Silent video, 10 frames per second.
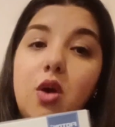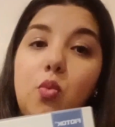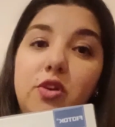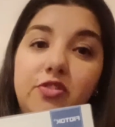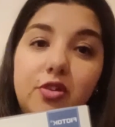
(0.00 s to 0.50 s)

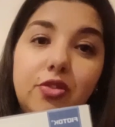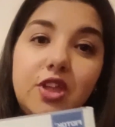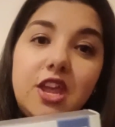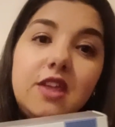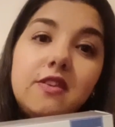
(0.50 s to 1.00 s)
We still
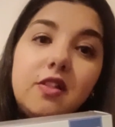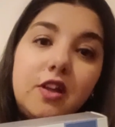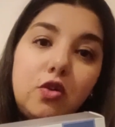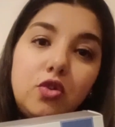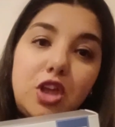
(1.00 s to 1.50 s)
think he's a
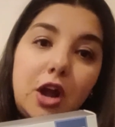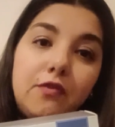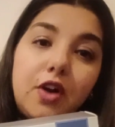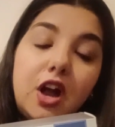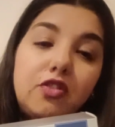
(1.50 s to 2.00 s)
little young
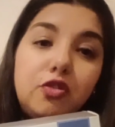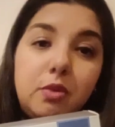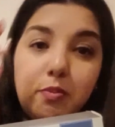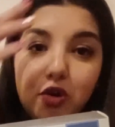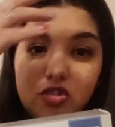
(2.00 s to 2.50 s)
for us to be
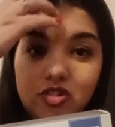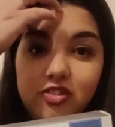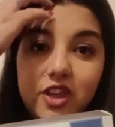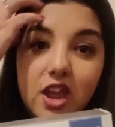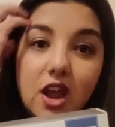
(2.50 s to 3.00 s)

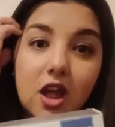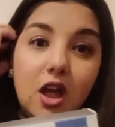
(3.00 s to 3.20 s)
purchasing